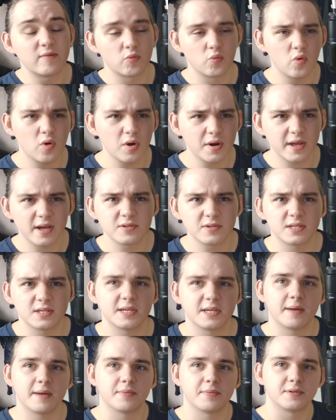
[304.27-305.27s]
what else has
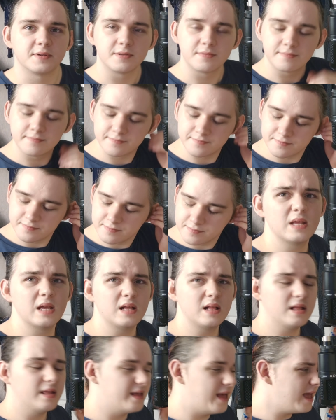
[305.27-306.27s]
happened?
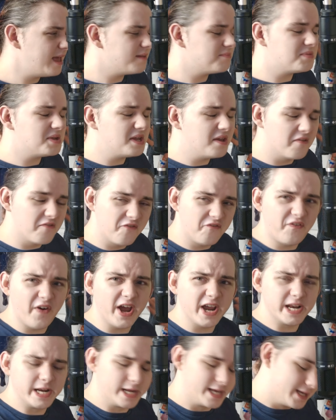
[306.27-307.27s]
AMD,
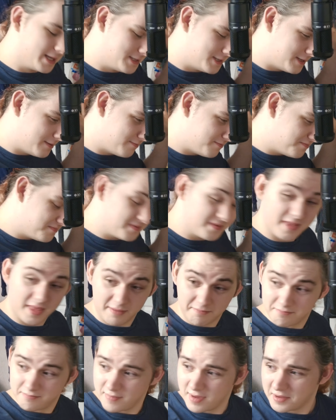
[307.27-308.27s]
finally, it's the
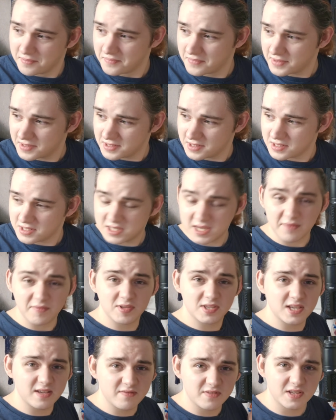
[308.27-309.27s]

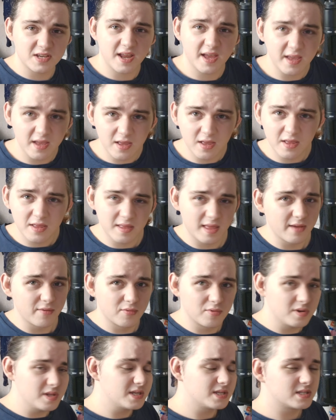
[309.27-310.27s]
17th today, they
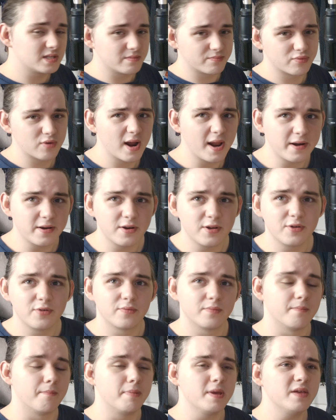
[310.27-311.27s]
released the brand new
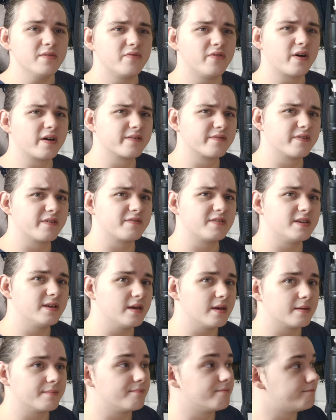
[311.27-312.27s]

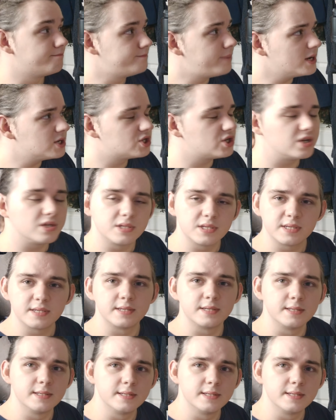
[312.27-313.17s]
B550 budget